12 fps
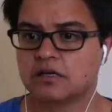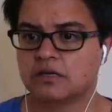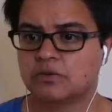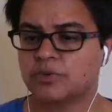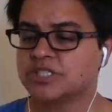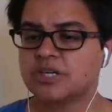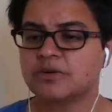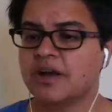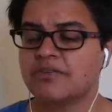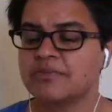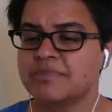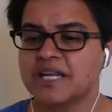We don't
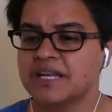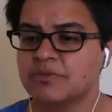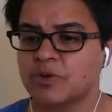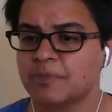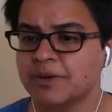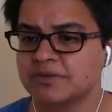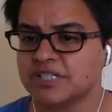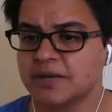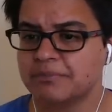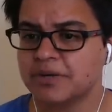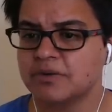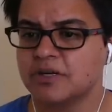have a minute. We're about to get
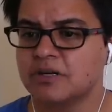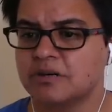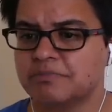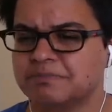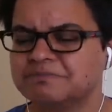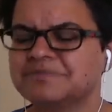blown up.